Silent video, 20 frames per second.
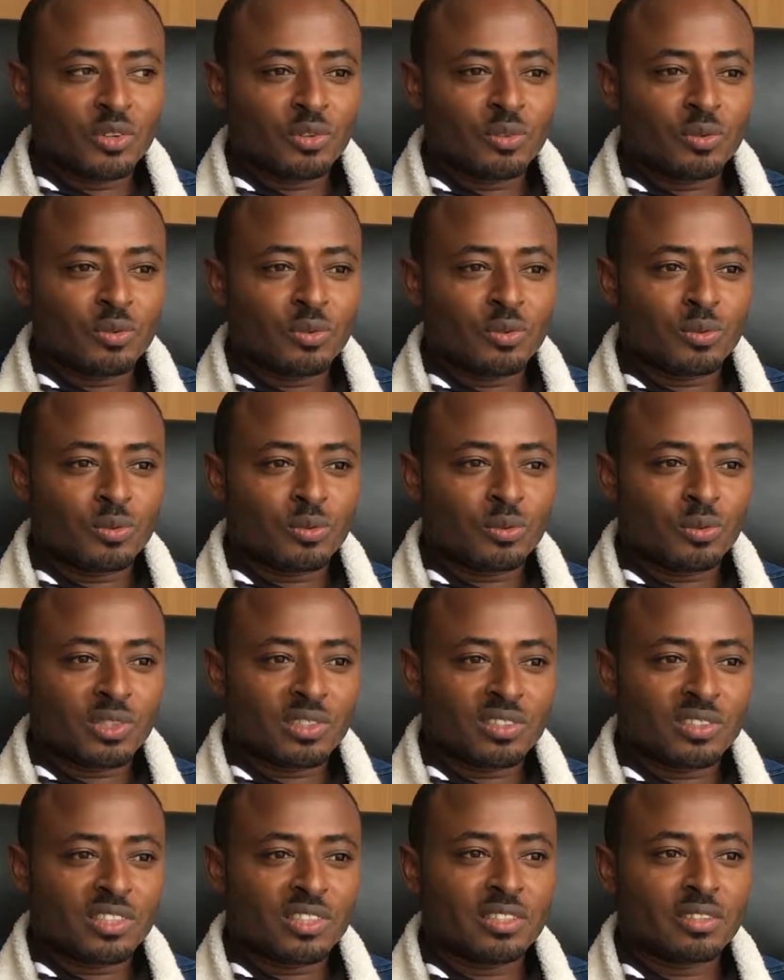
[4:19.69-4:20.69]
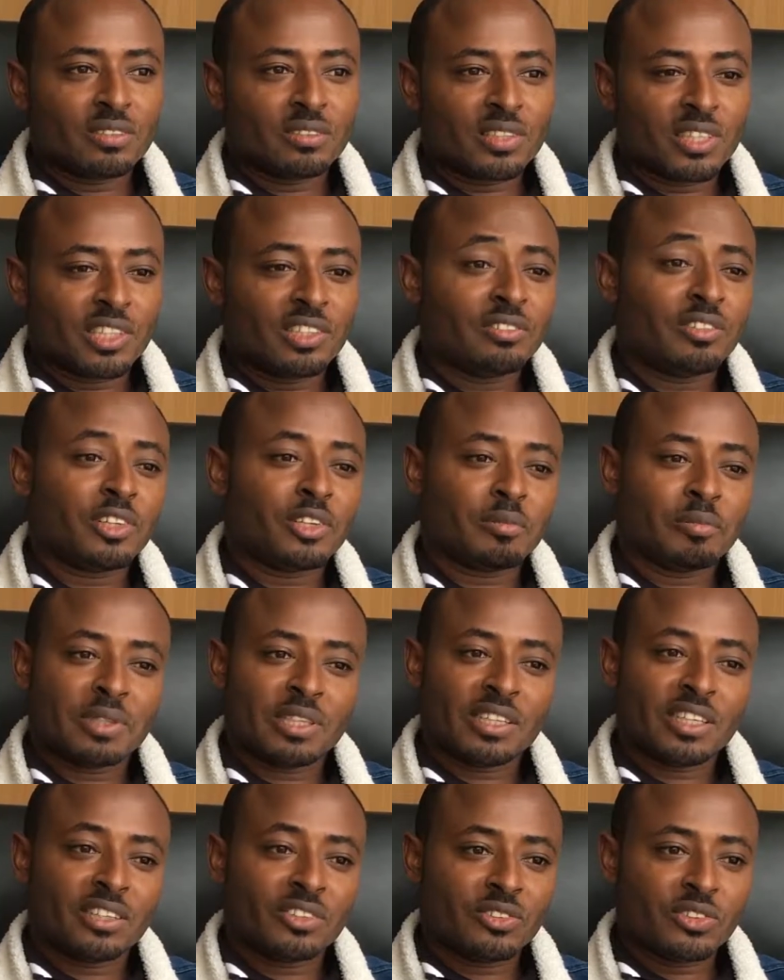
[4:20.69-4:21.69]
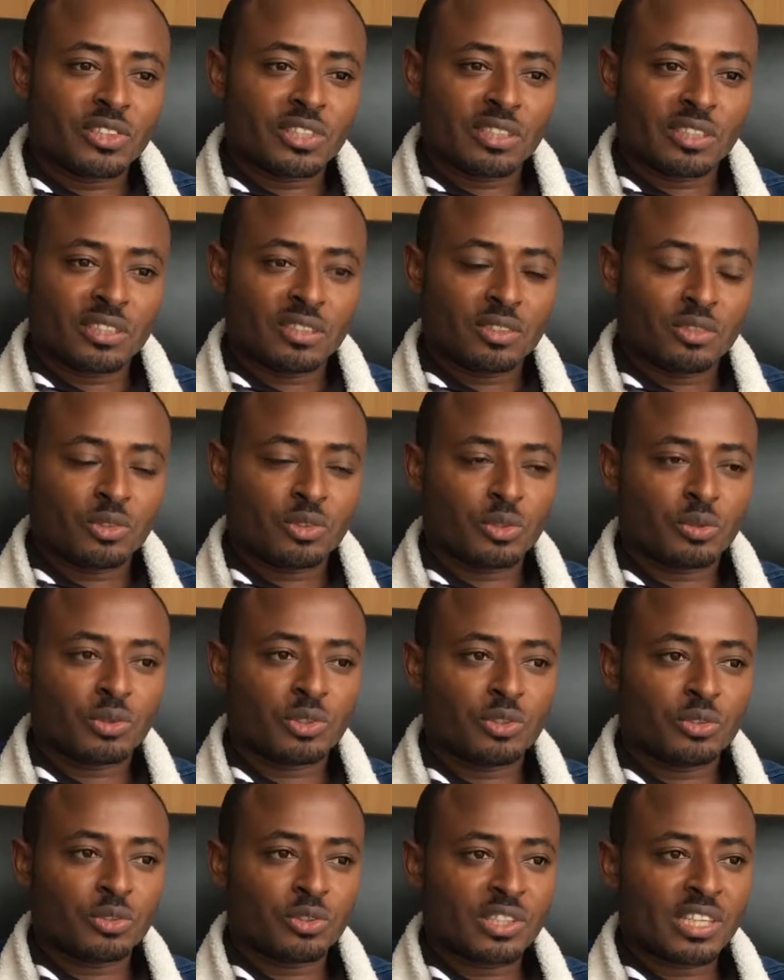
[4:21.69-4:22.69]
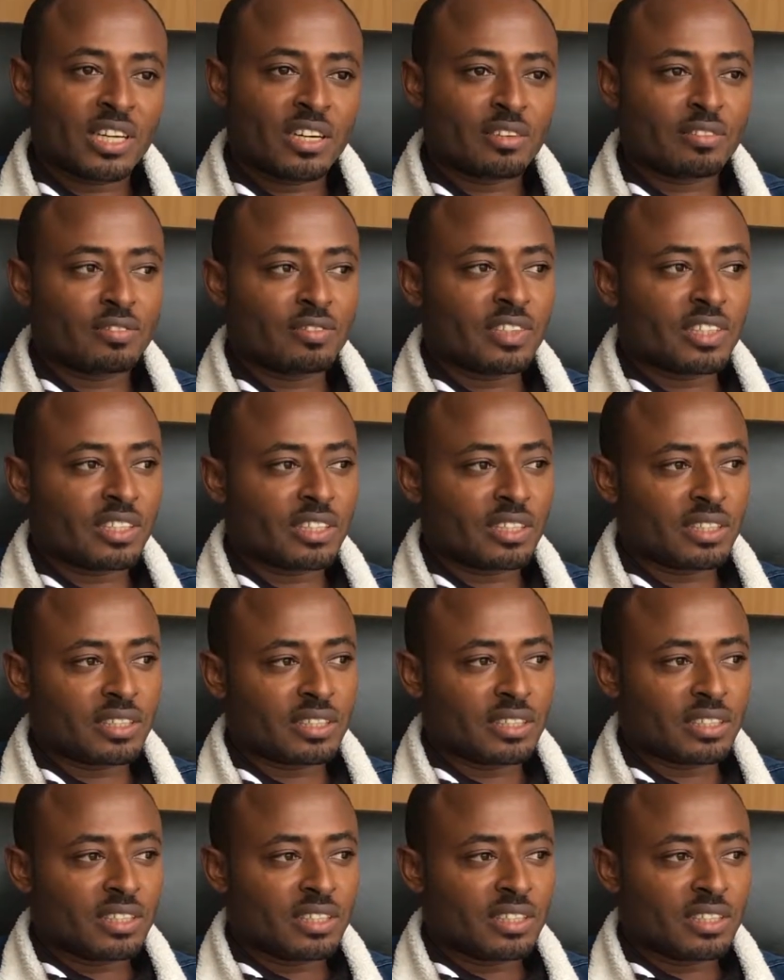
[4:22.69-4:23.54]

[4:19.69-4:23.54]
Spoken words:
we're still a developing country, so we do not have the